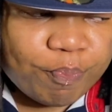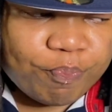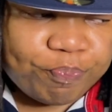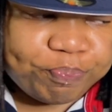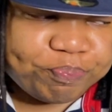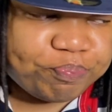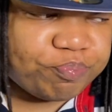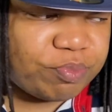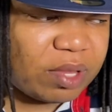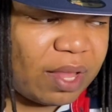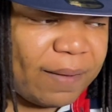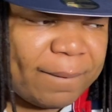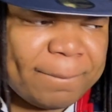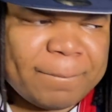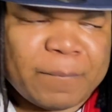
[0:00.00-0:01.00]
I
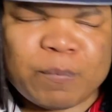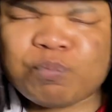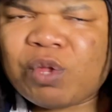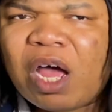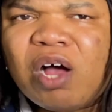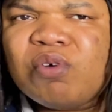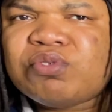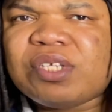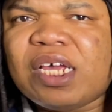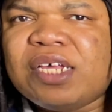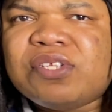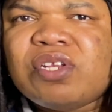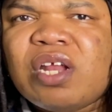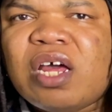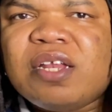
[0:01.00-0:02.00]
don't
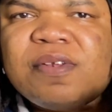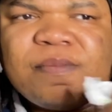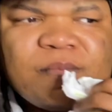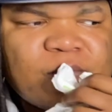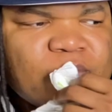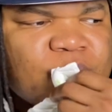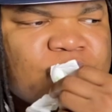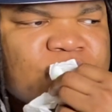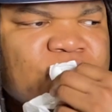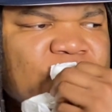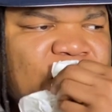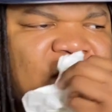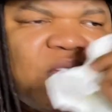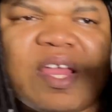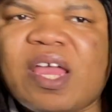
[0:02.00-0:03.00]
taste nothing.
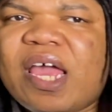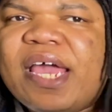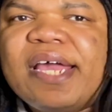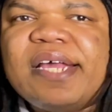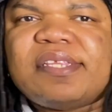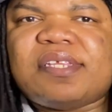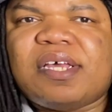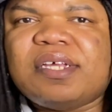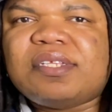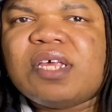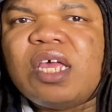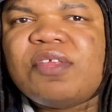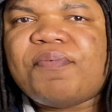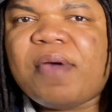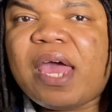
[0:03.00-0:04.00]
Everything
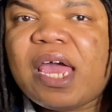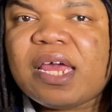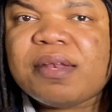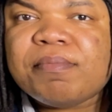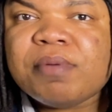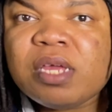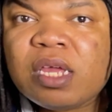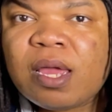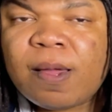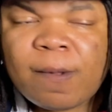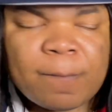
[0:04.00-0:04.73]
tastes fine to me.